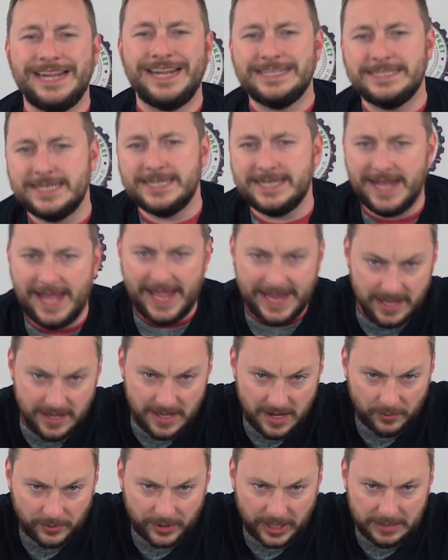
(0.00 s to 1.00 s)
and today
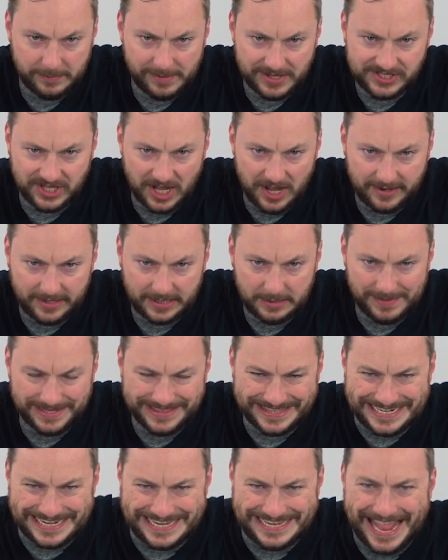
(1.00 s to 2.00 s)
we're going to be talking
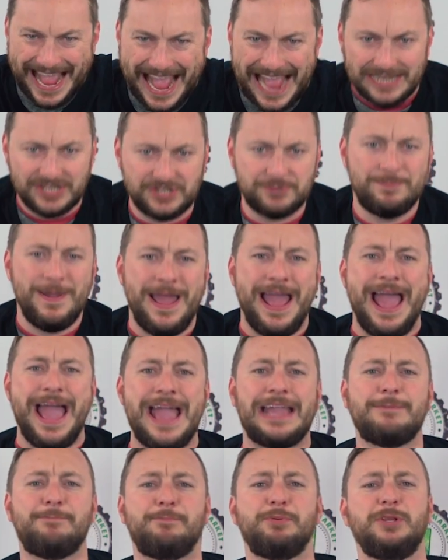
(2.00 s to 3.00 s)
about the
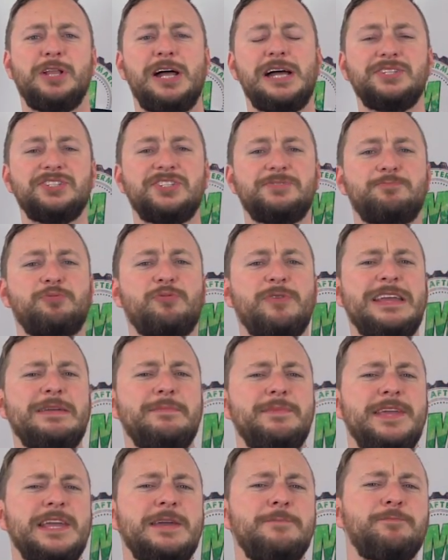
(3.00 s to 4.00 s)
Dashpaq Plus
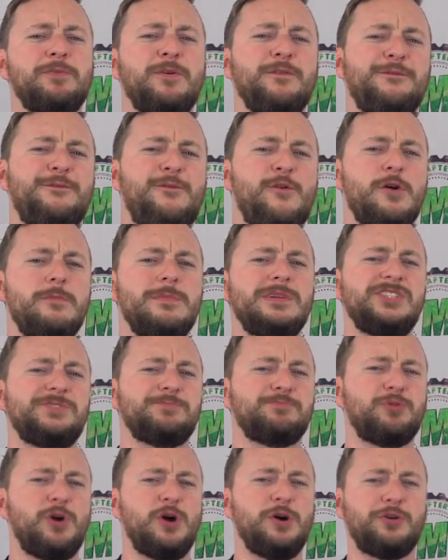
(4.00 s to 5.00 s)
Premium Performance
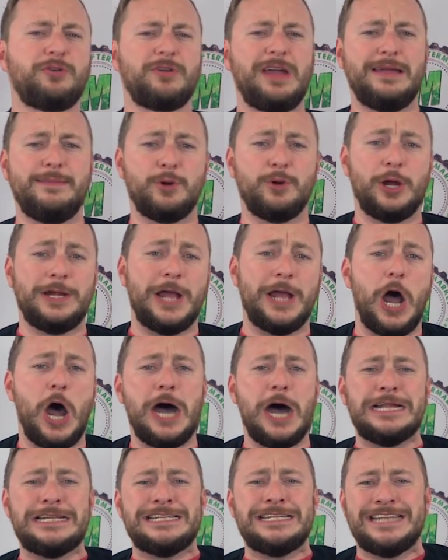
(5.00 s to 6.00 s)
Programmer and
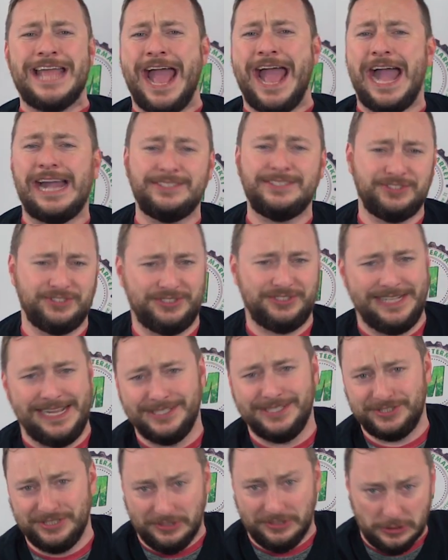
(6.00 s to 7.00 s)
on-dash
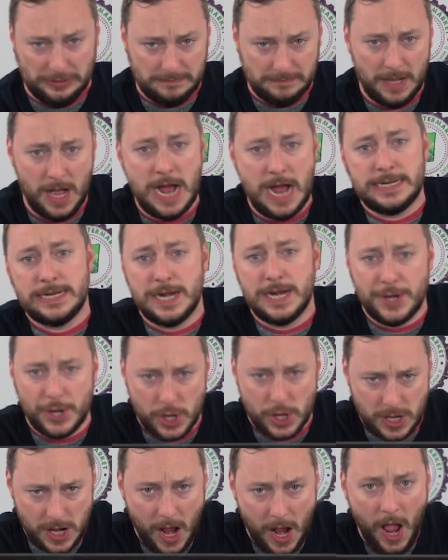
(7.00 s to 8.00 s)
digital
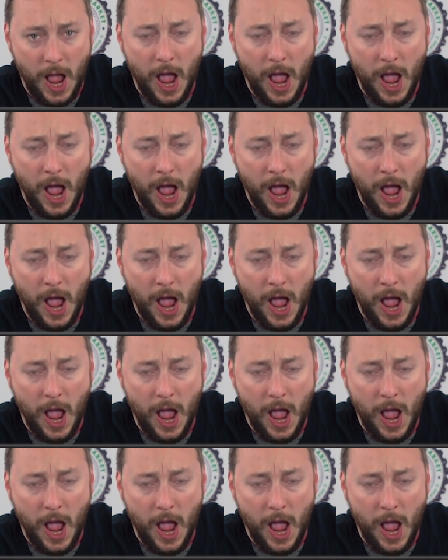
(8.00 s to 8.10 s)
monitor.